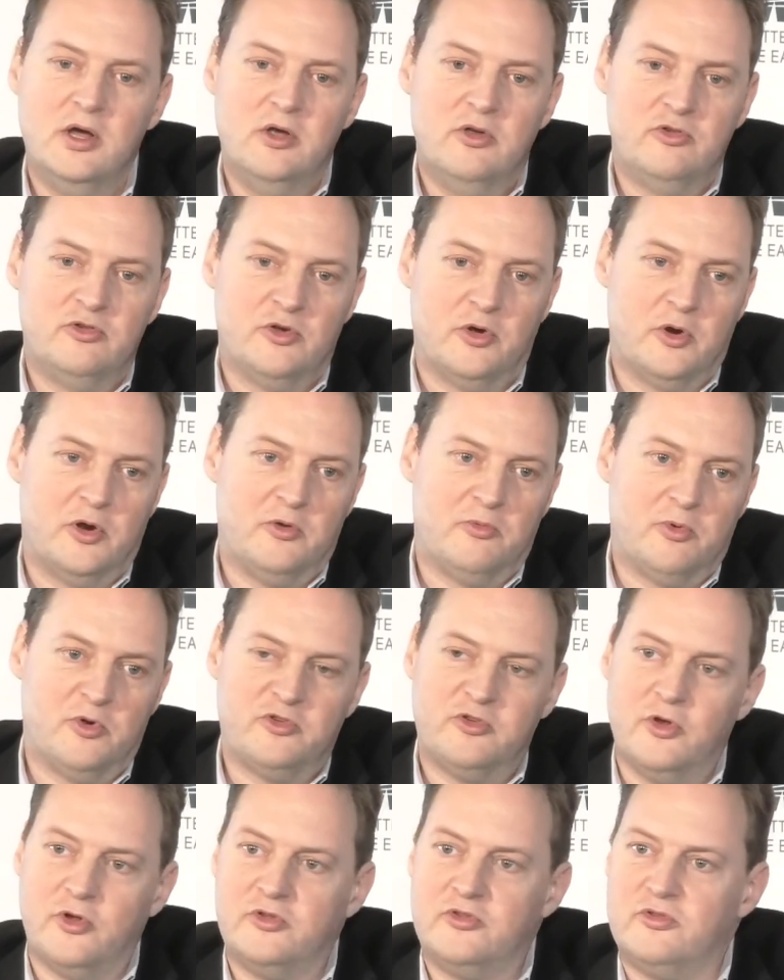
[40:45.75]
So that
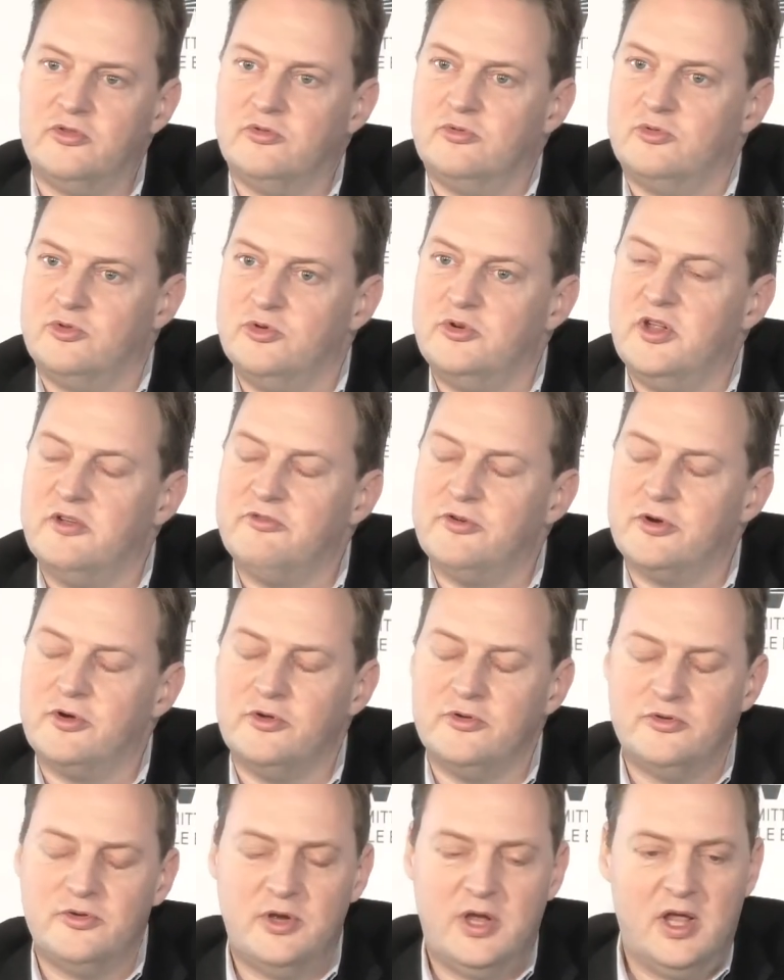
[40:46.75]
was not too
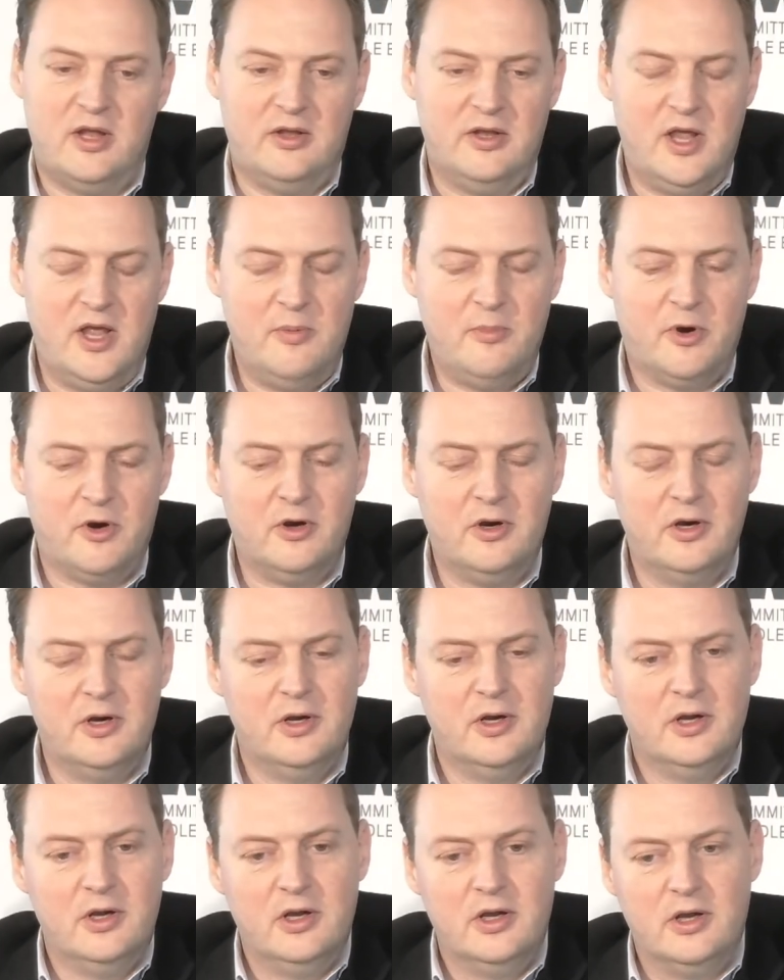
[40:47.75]
difficult to get Neymar
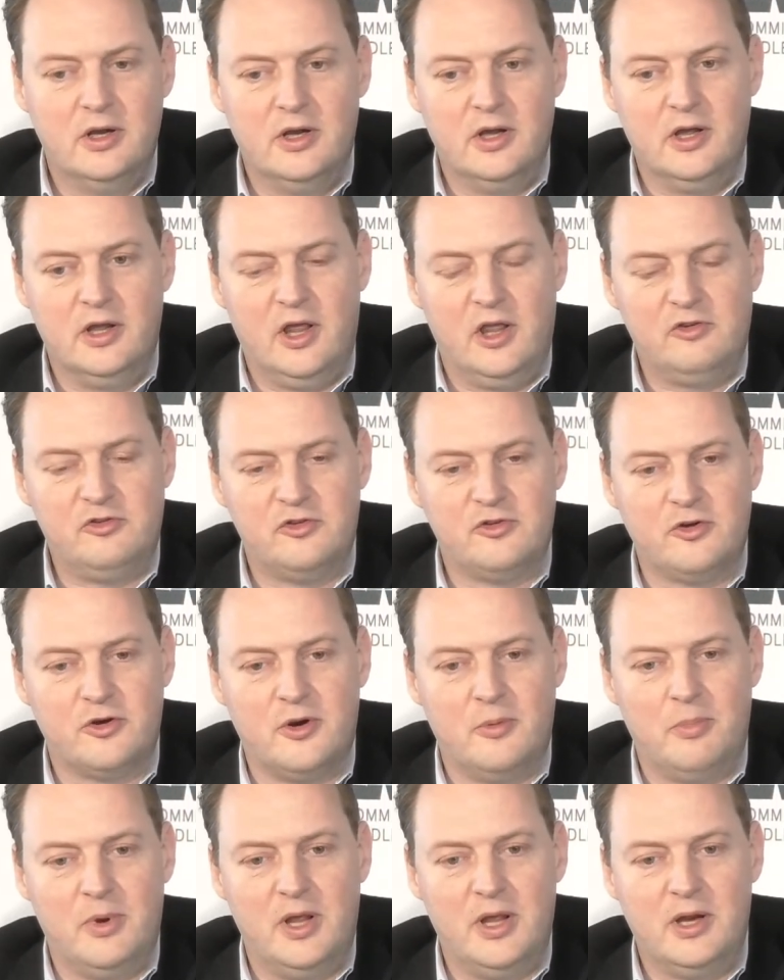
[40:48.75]
as a
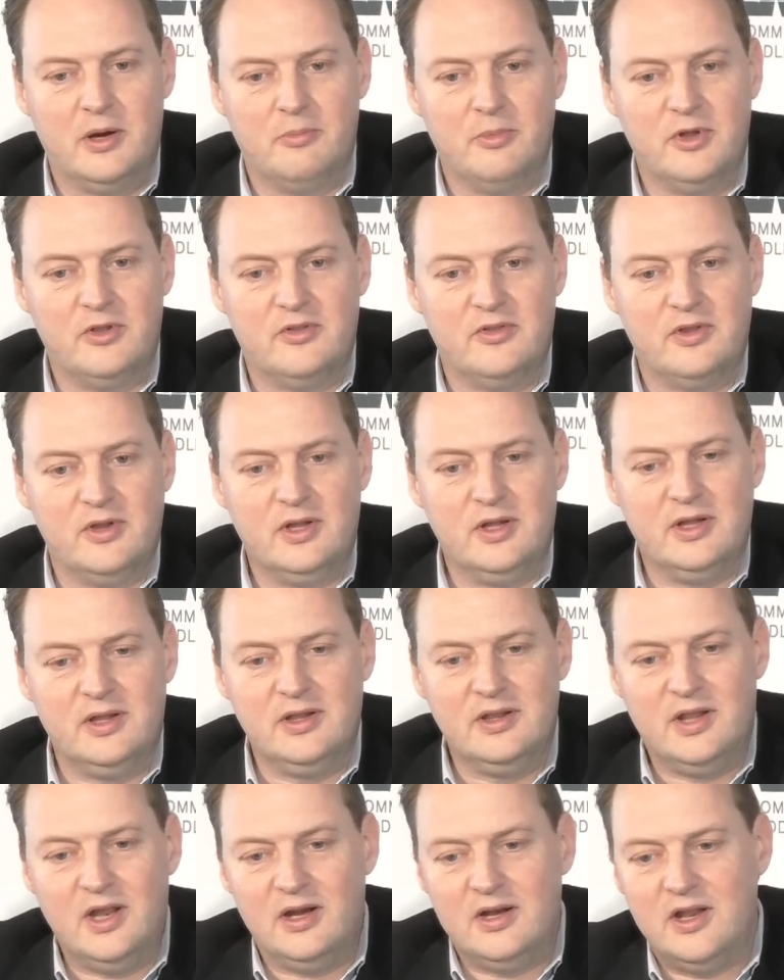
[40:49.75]
soccer player. But
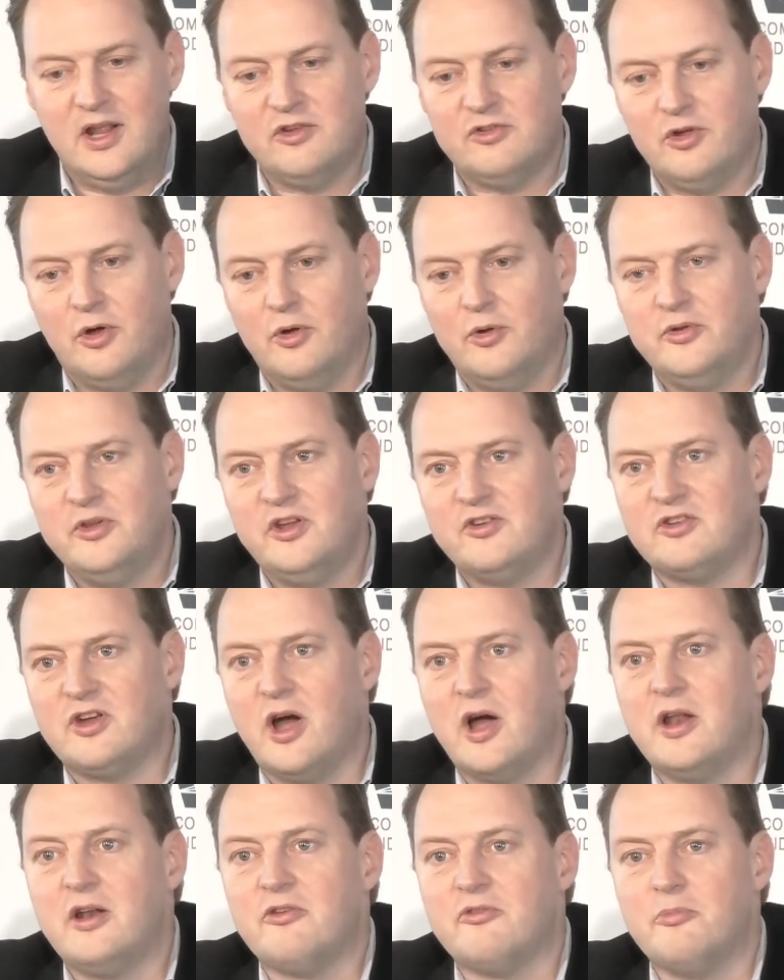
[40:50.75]
there's all this
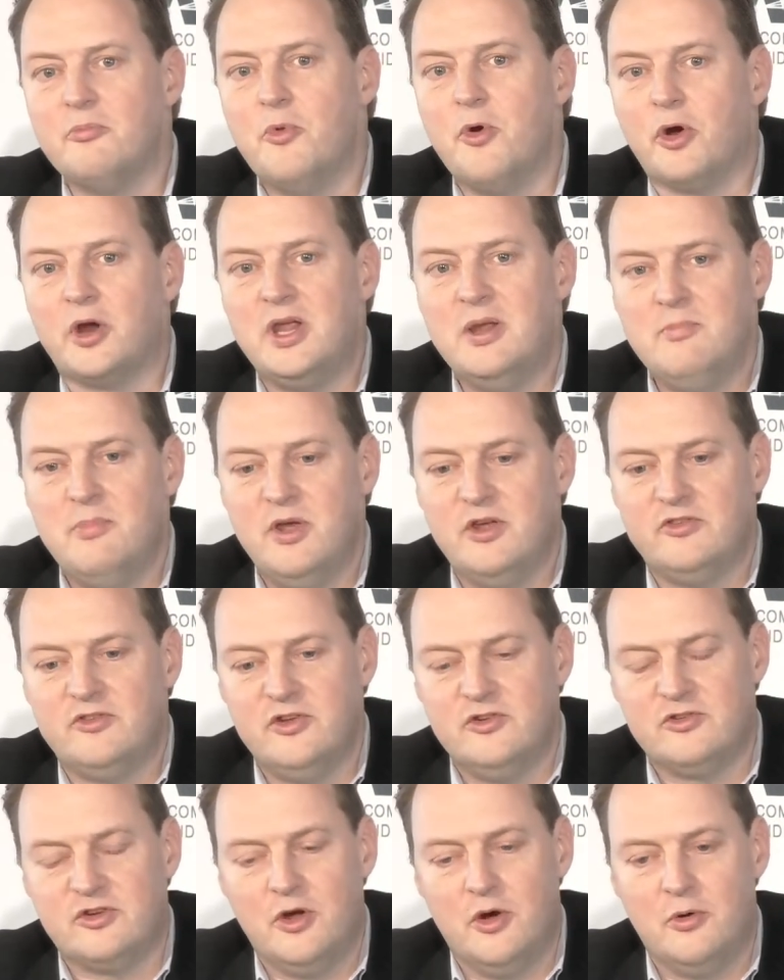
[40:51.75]
kind of murky
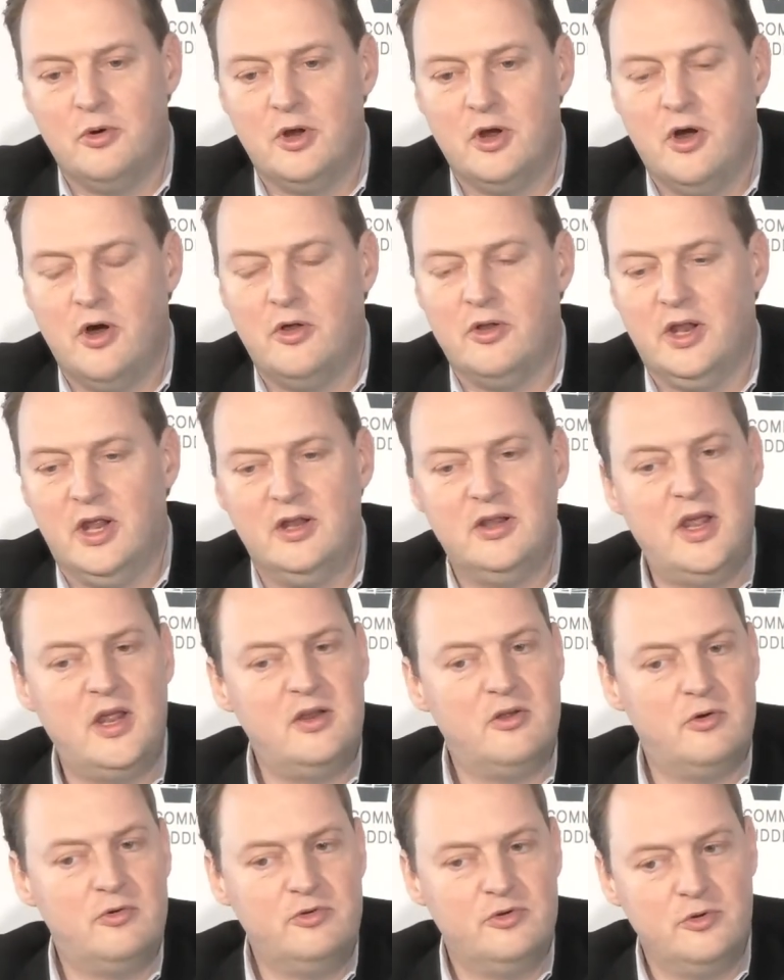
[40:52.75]
business going on, and they
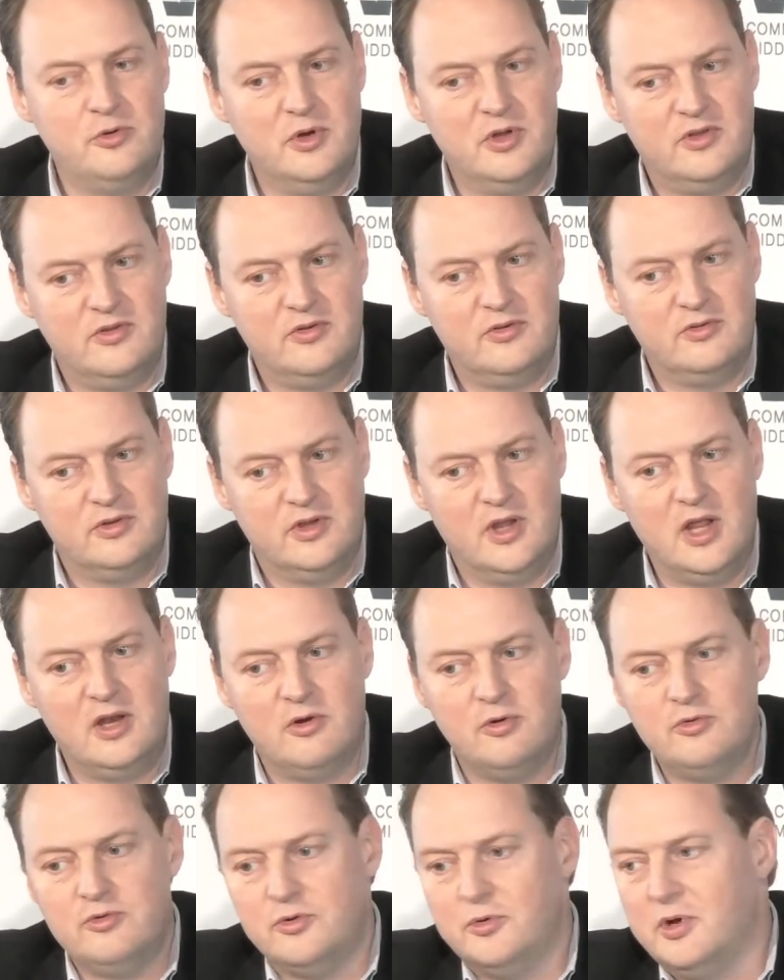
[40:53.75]
don't do it. They
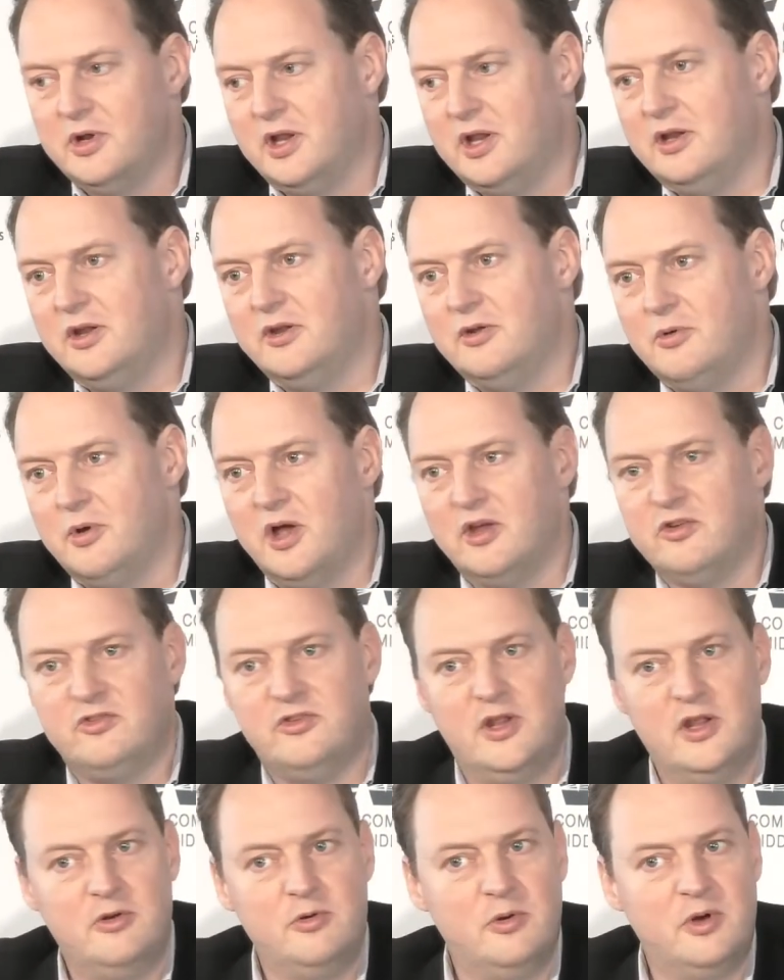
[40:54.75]
don't do it in the U.S.
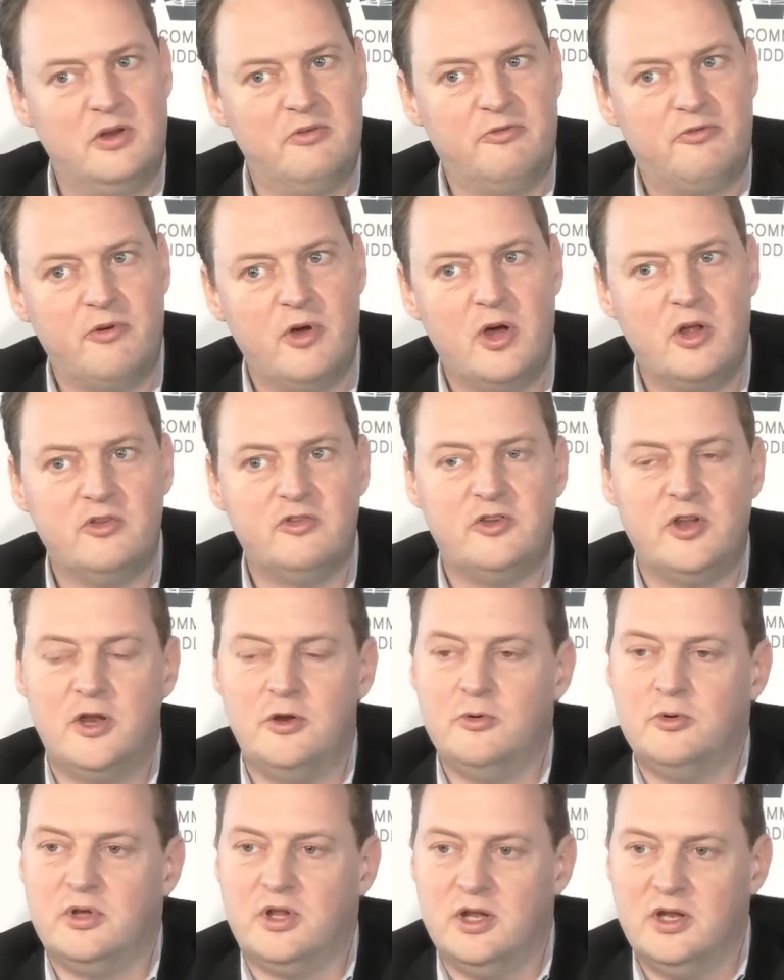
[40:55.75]
They do it in France. They
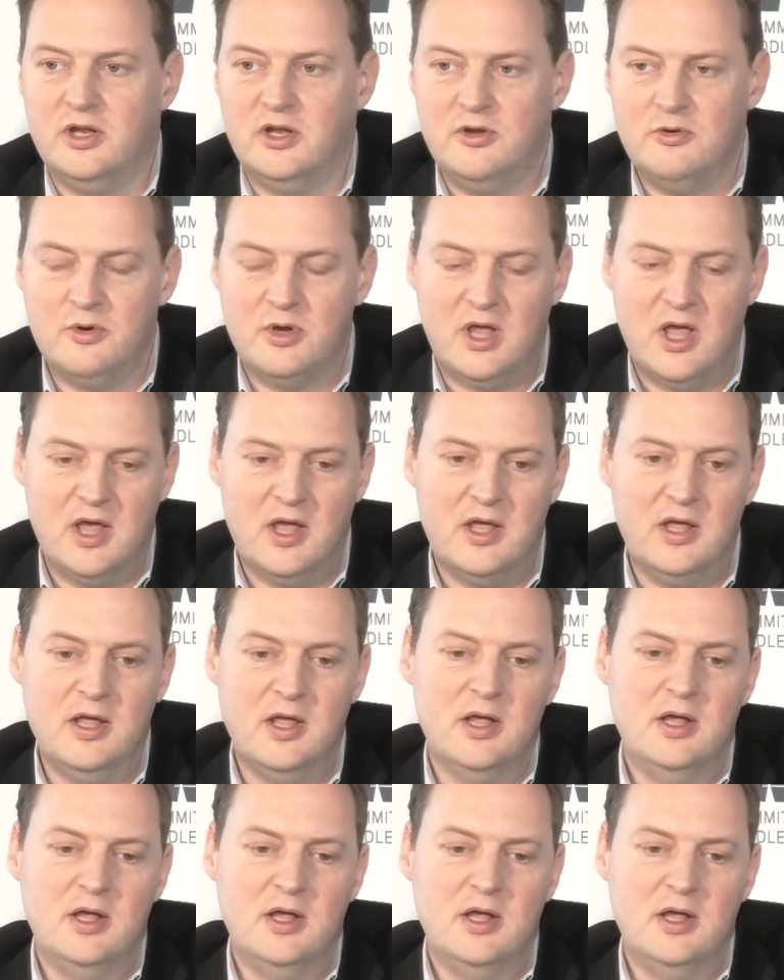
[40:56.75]
do it in the U.K.